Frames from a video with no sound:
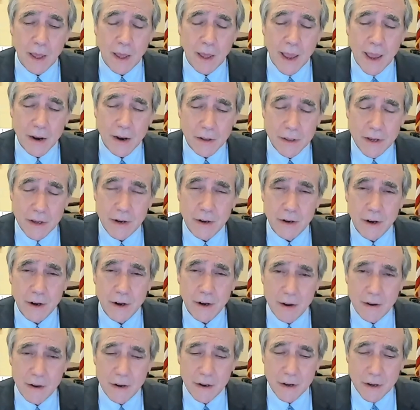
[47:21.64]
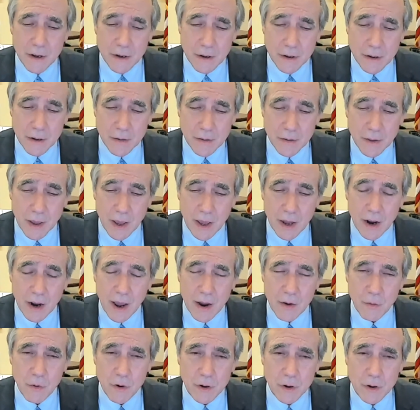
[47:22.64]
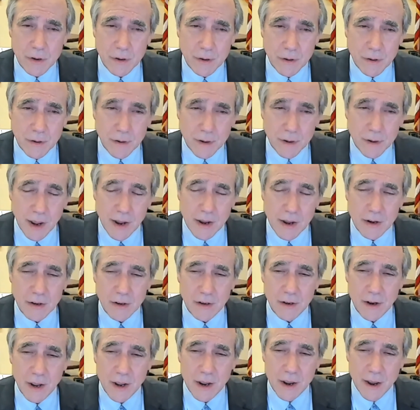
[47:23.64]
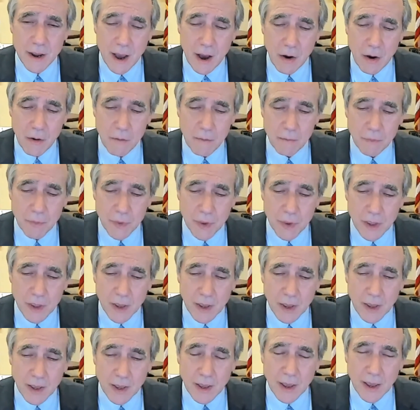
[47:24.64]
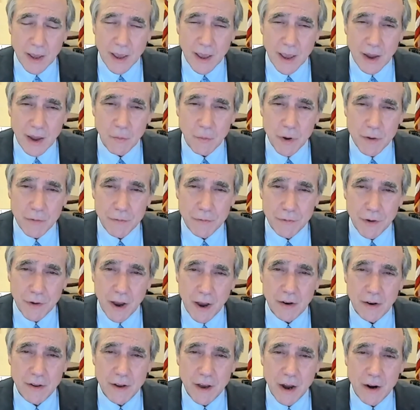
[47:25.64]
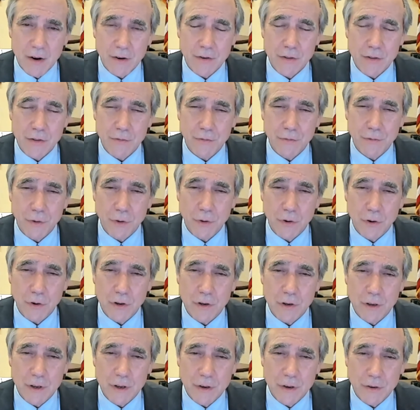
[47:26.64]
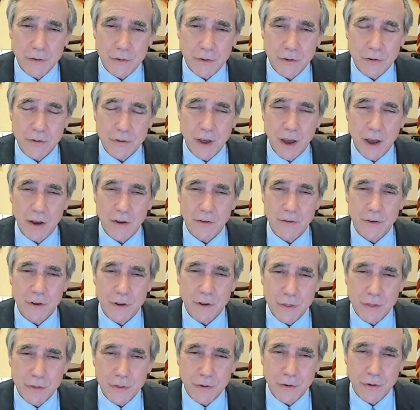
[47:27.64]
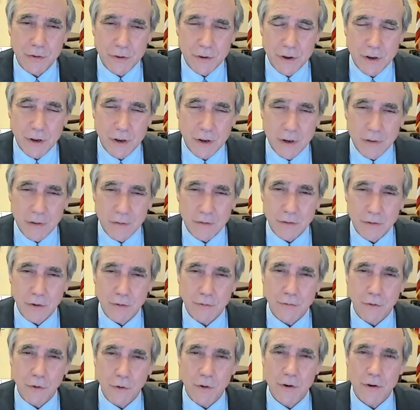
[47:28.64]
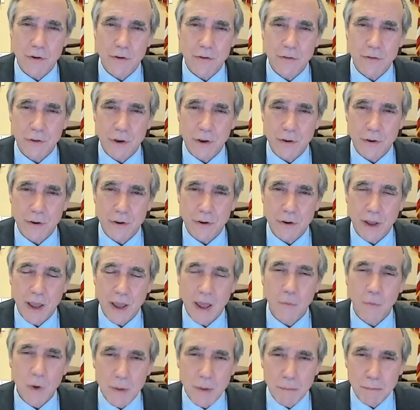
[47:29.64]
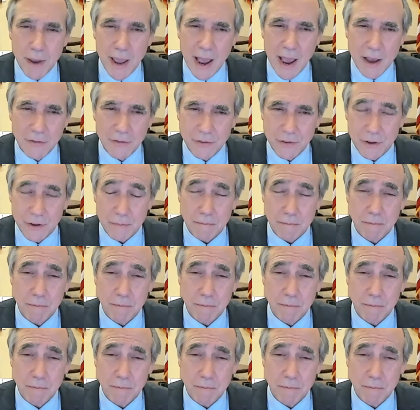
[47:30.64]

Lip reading: And lead it I did. And I worked day in and day out. And we finally got it to the floor in 2013, so 4 years later, and we passed it.